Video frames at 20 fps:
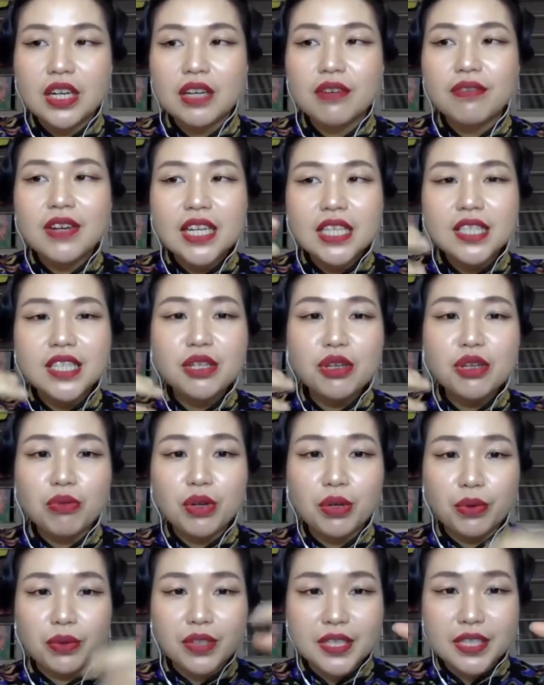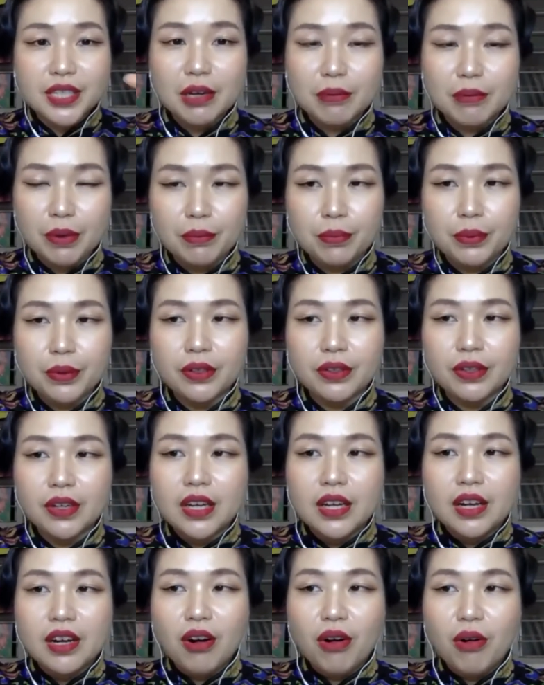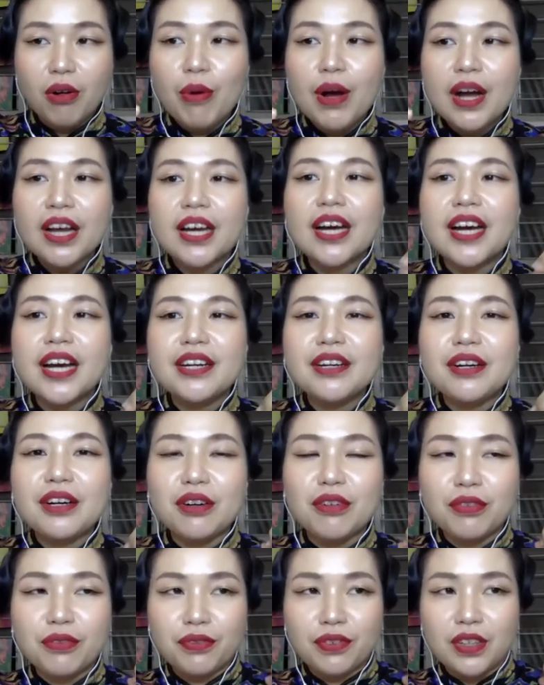If let's say you work with these kind of people, what kind of